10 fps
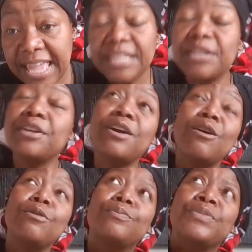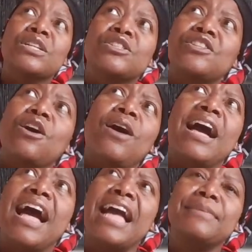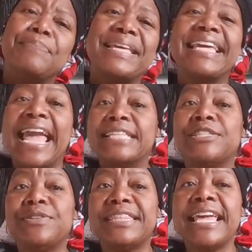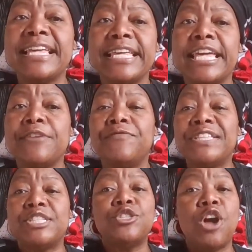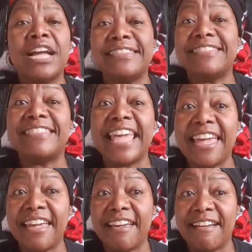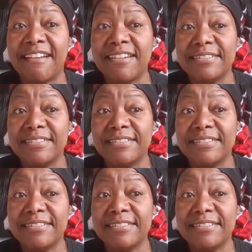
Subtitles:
You know, so I began to think, if it's not there,